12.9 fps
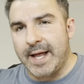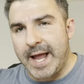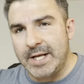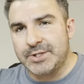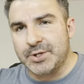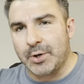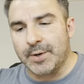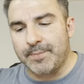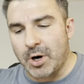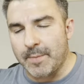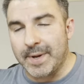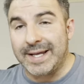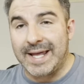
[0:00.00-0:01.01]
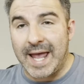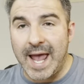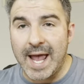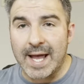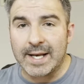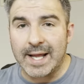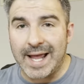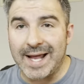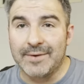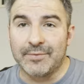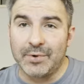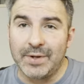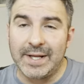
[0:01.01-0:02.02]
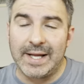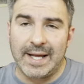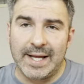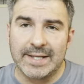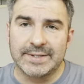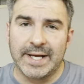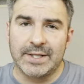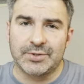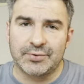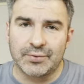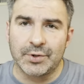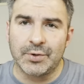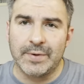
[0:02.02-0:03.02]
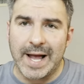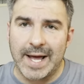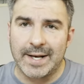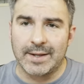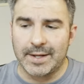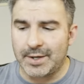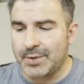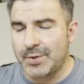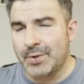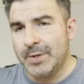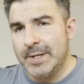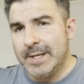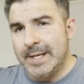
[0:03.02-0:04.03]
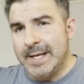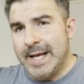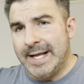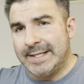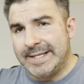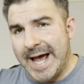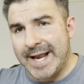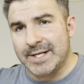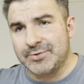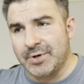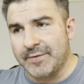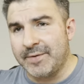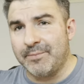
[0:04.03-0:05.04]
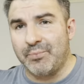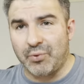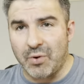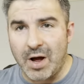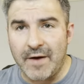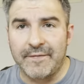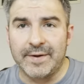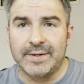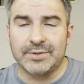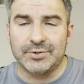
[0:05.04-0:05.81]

HR department can and really is a true analytical and data driven profit